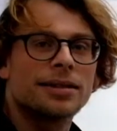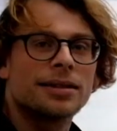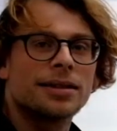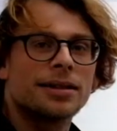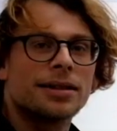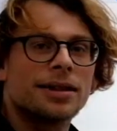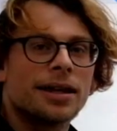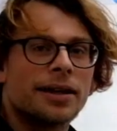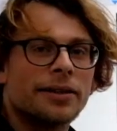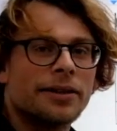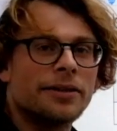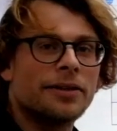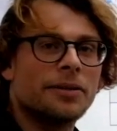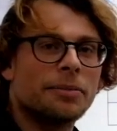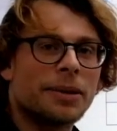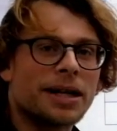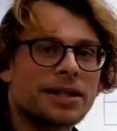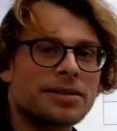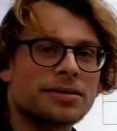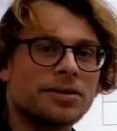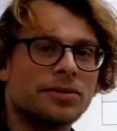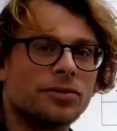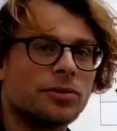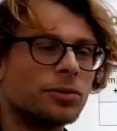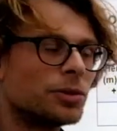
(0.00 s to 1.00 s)
and then the
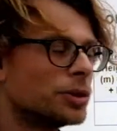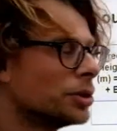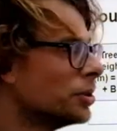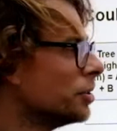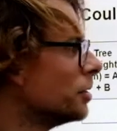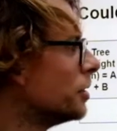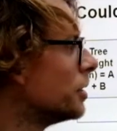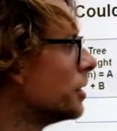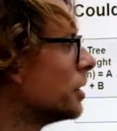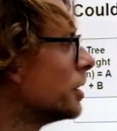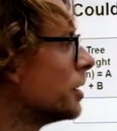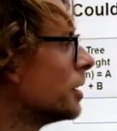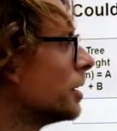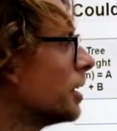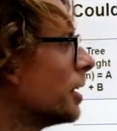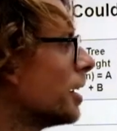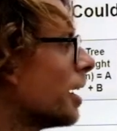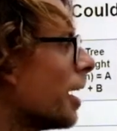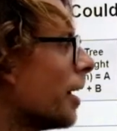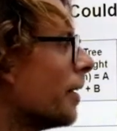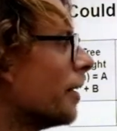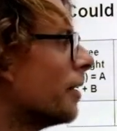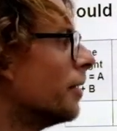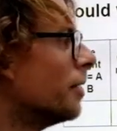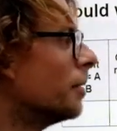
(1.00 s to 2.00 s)
mass of wood,
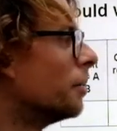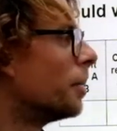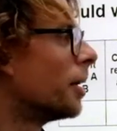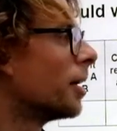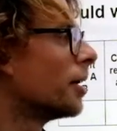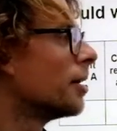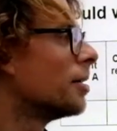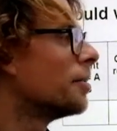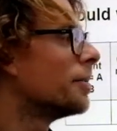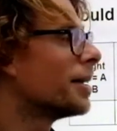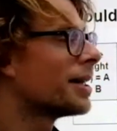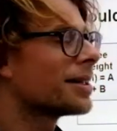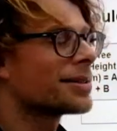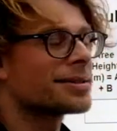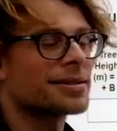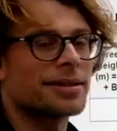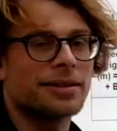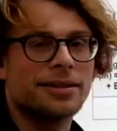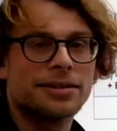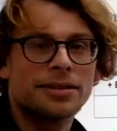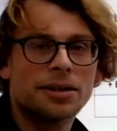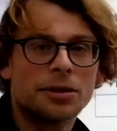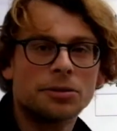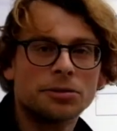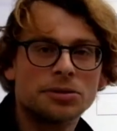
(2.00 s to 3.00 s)
and then the biomass, and
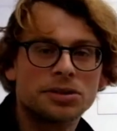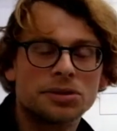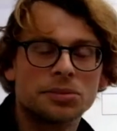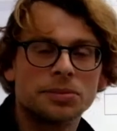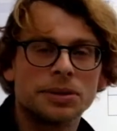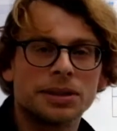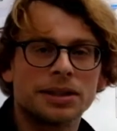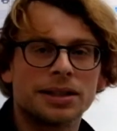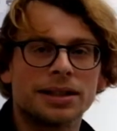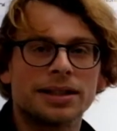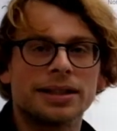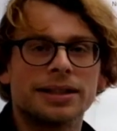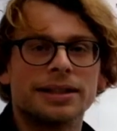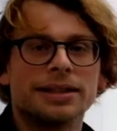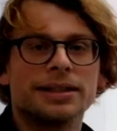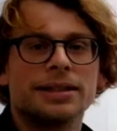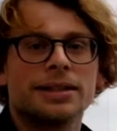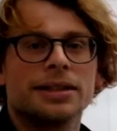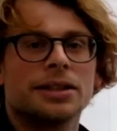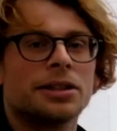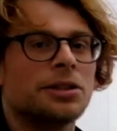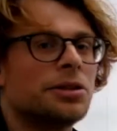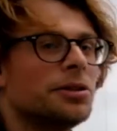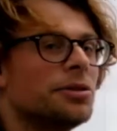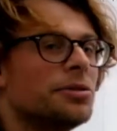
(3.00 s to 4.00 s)
then ultimately,
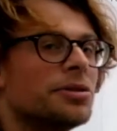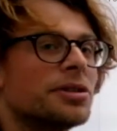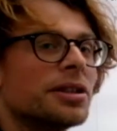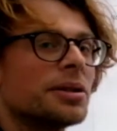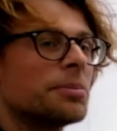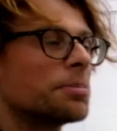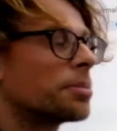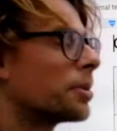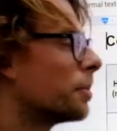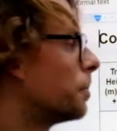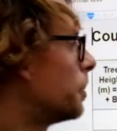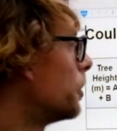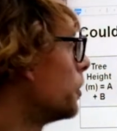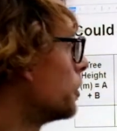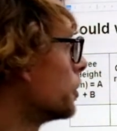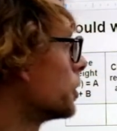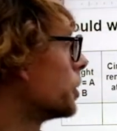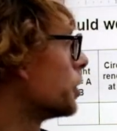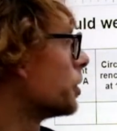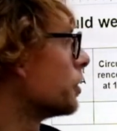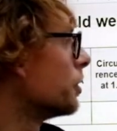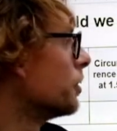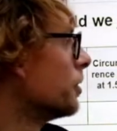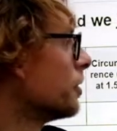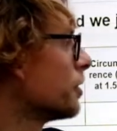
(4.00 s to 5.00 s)
using
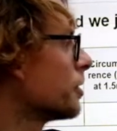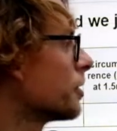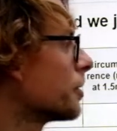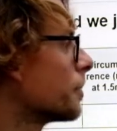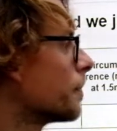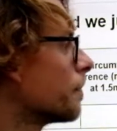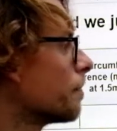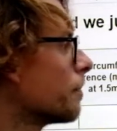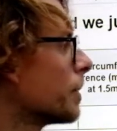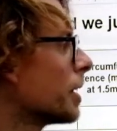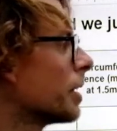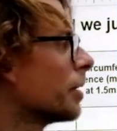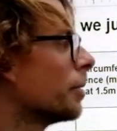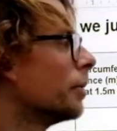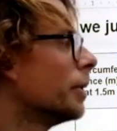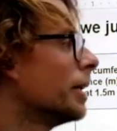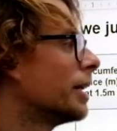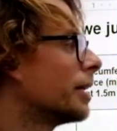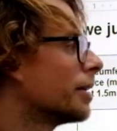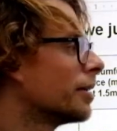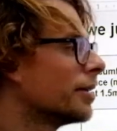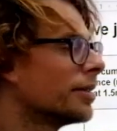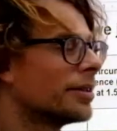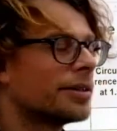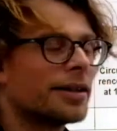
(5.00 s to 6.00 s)
proportions, we
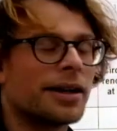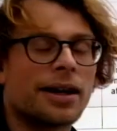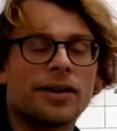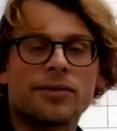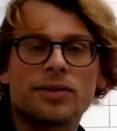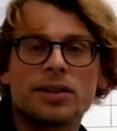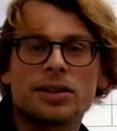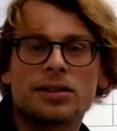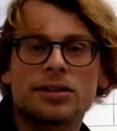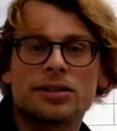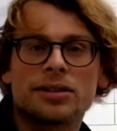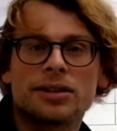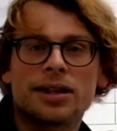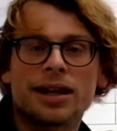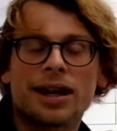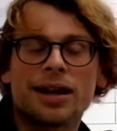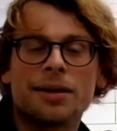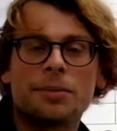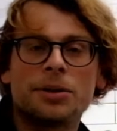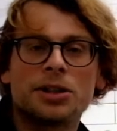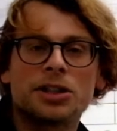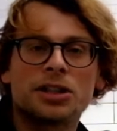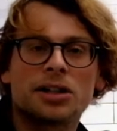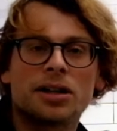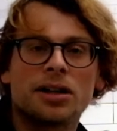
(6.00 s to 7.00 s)
can have a look at how
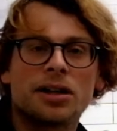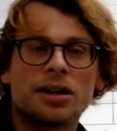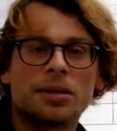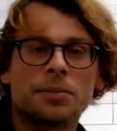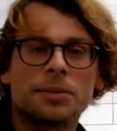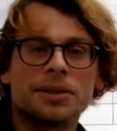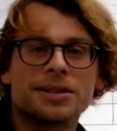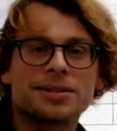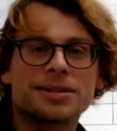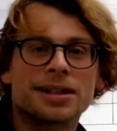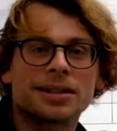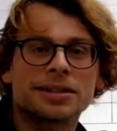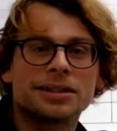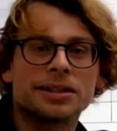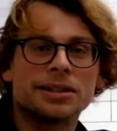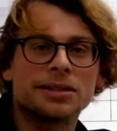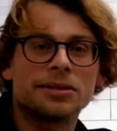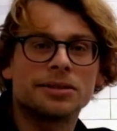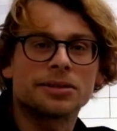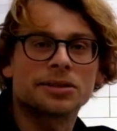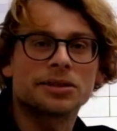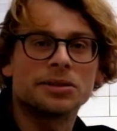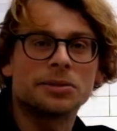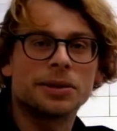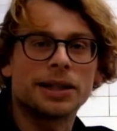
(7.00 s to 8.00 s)
much carbon is actually
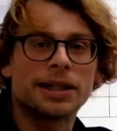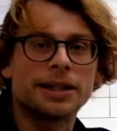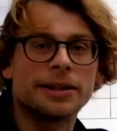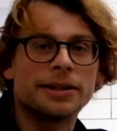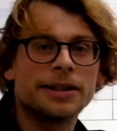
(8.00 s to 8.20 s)
locked away.